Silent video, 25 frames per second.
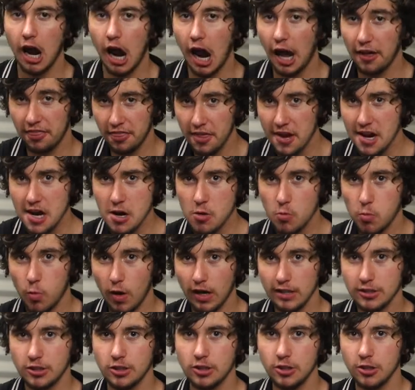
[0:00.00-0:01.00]
I think
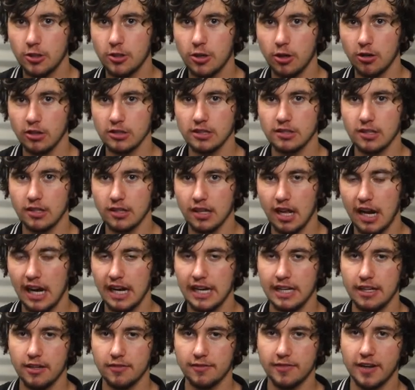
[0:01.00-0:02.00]
once you cross the
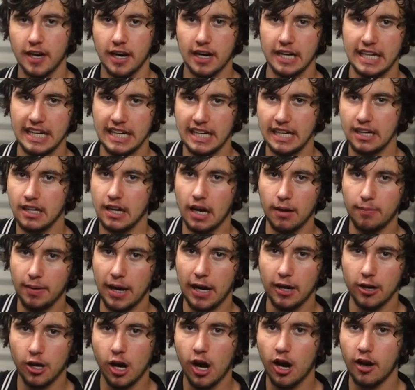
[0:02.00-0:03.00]
line of cutting
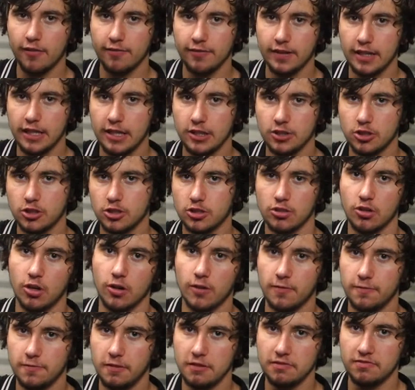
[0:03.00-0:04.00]
about half an inch
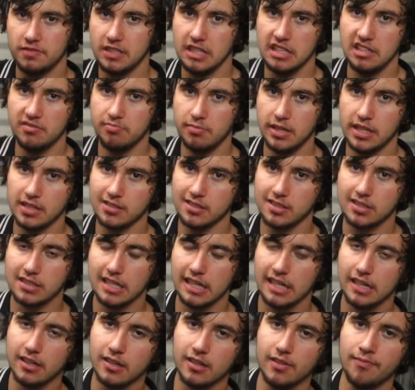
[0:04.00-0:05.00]
or 15 mil
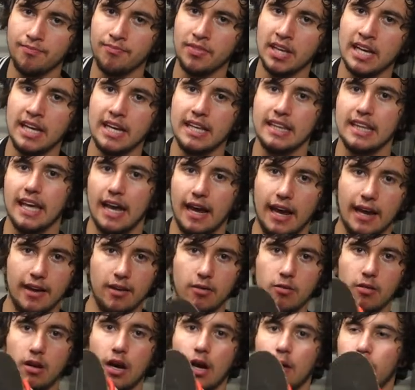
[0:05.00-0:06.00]
steel,
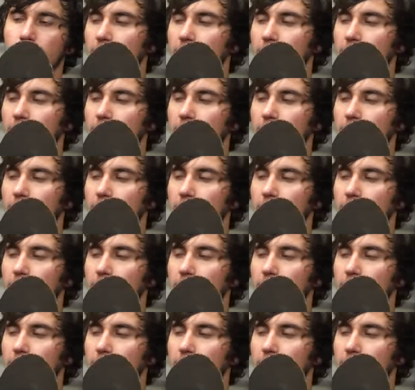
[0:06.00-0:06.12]
that a